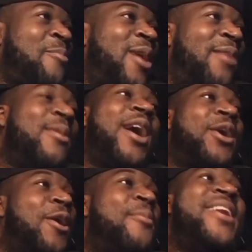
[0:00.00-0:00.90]
man. My
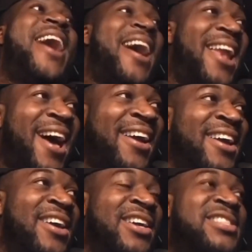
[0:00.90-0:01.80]
girl, me nah like.
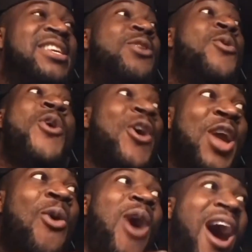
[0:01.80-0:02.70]
You see the way
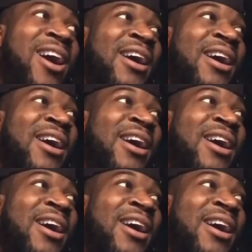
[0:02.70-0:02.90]
you walk?